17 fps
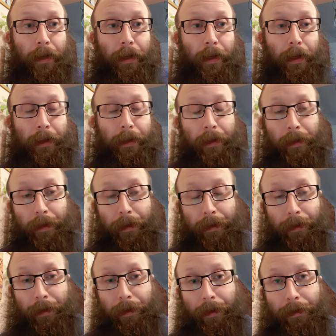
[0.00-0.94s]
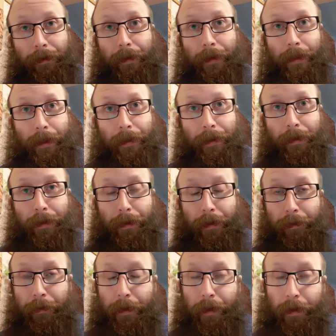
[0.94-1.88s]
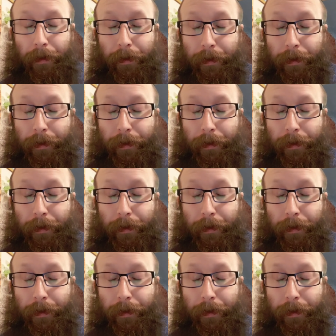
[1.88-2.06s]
And this all relates to smell.